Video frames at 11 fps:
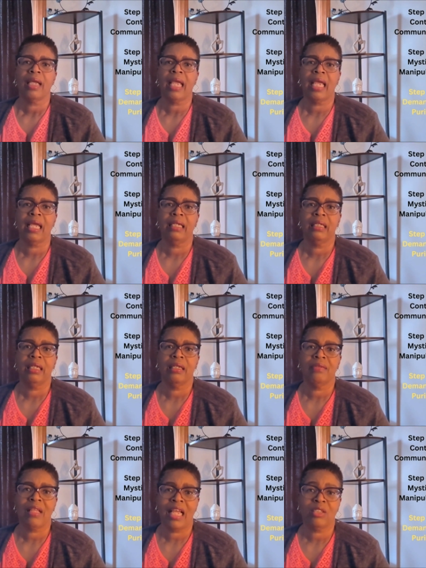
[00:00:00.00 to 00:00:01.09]
And
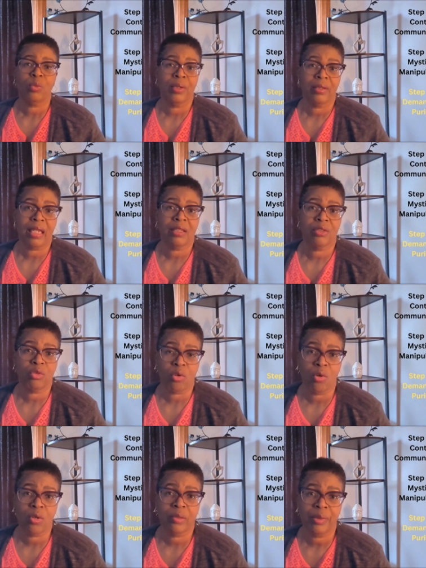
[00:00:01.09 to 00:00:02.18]
that's where they
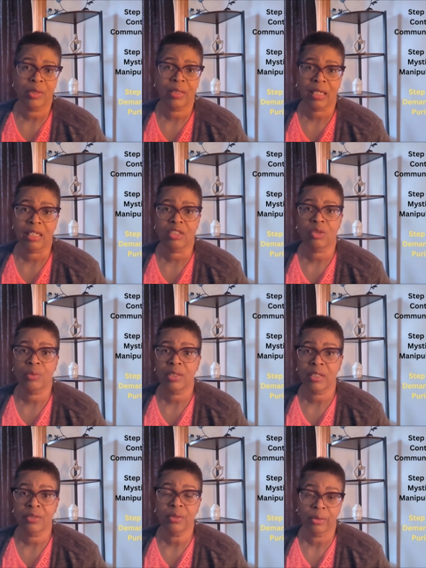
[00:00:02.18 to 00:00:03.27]
control communication
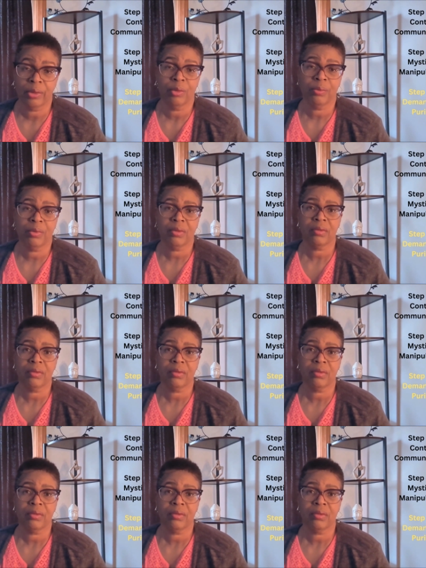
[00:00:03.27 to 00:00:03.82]
within the group